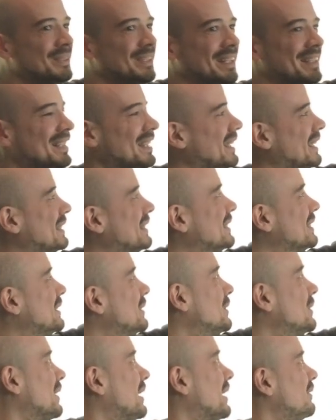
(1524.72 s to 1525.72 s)
and then you
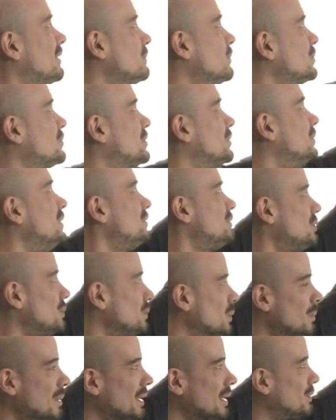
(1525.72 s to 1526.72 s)
don't have any more children, so you go
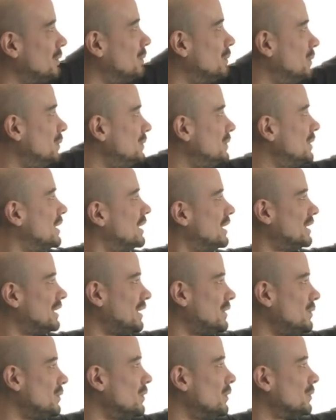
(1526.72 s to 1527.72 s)
back to the root and
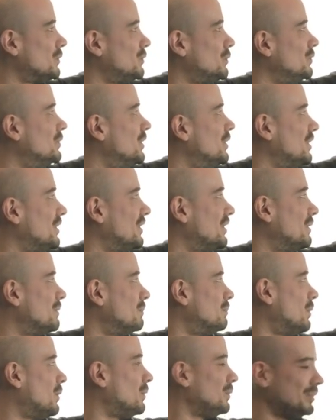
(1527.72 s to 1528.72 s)
you go to the
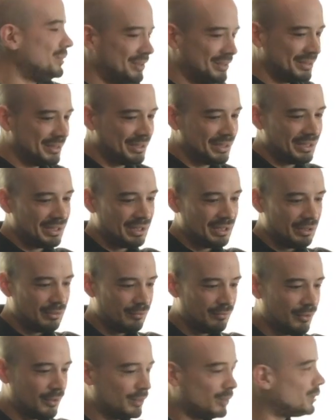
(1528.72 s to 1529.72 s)
bold,
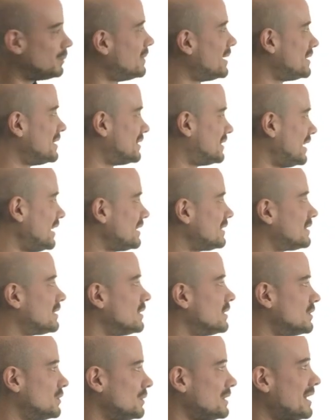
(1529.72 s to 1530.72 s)
followed by the text.
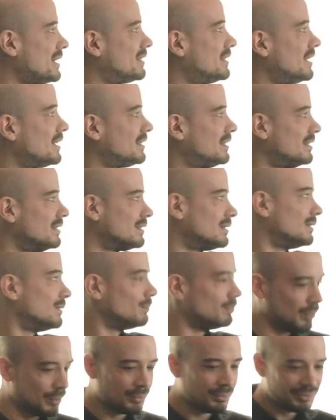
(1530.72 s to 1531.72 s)
So that text is
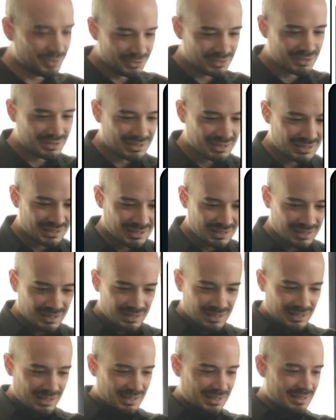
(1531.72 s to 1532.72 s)
bold.
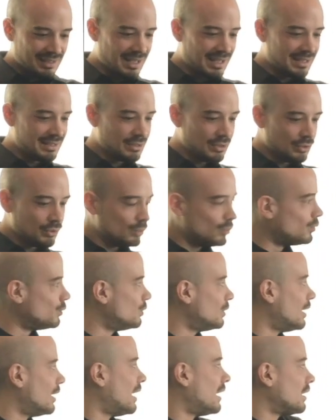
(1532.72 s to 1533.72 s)
Then you
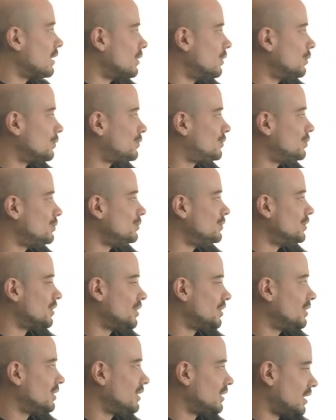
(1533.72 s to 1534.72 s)
go to the
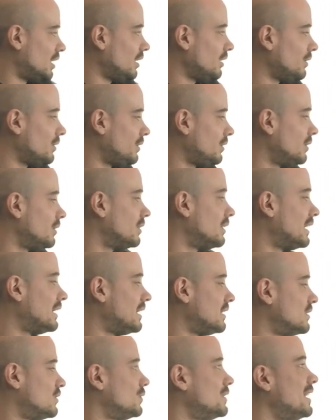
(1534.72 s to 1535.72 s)
color, and then
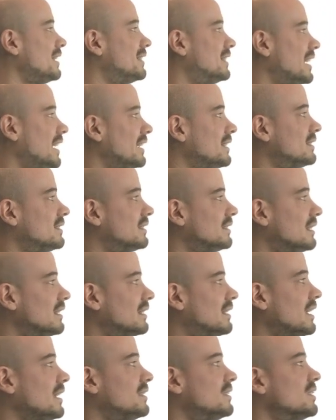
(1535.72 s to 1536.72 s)
so that text
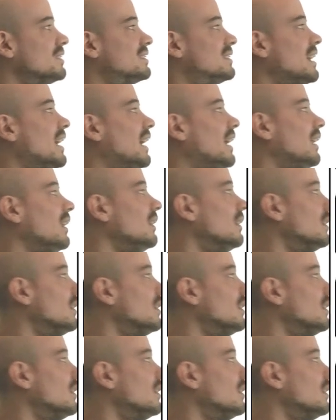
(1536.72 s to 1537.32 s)
takes the style